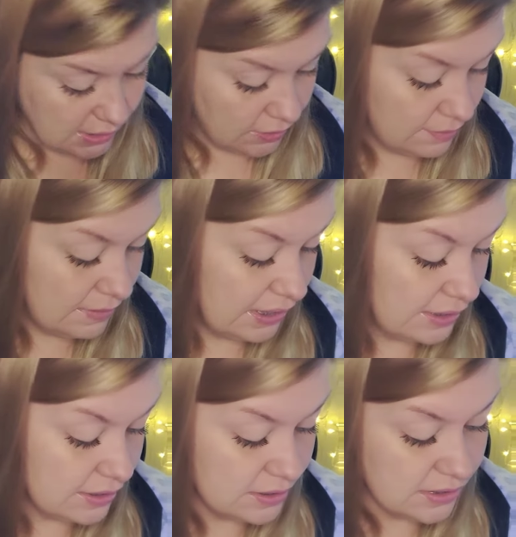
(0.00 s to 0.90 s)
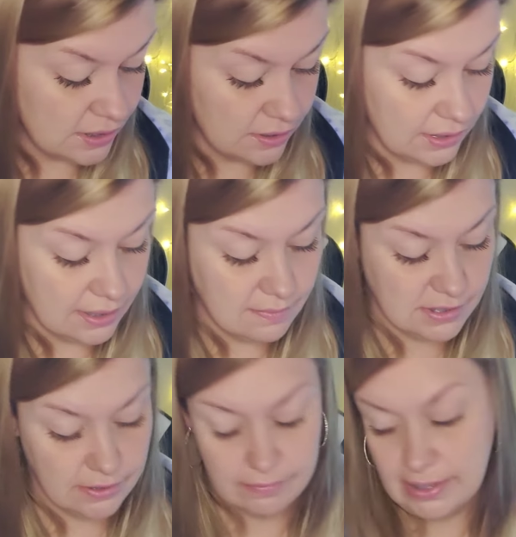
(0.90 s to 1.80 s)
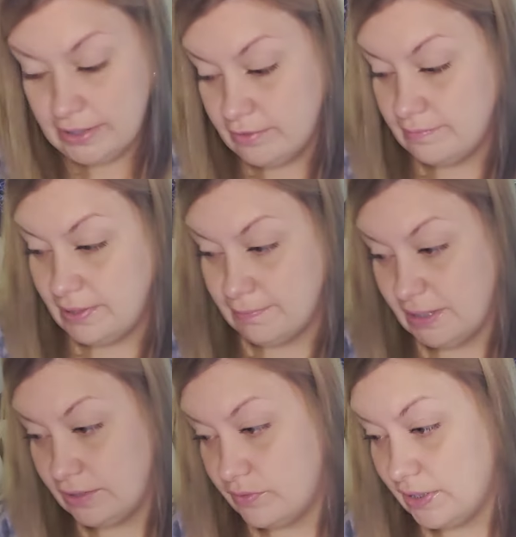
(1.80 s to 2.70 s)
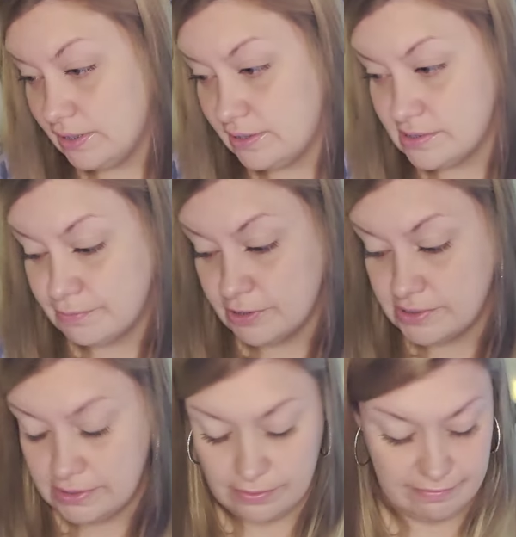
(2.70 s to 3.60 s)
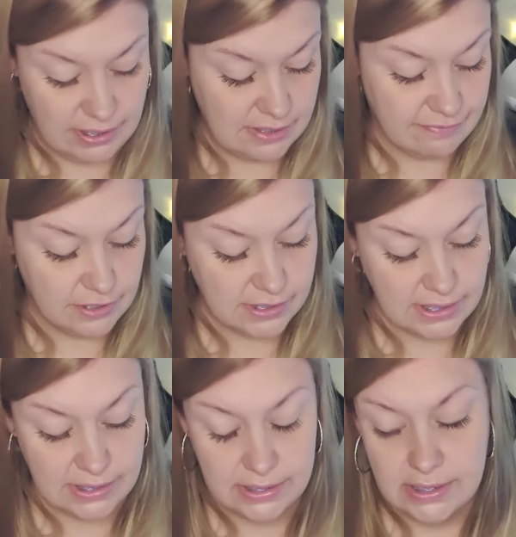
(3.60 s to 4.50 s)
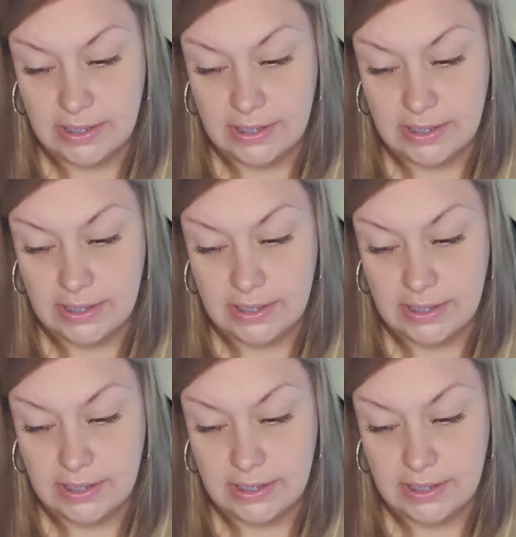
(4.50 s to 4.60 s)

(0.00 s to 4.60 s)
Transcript: So you may hear a song that comes on the radio, it may make you think of this person or vice versa.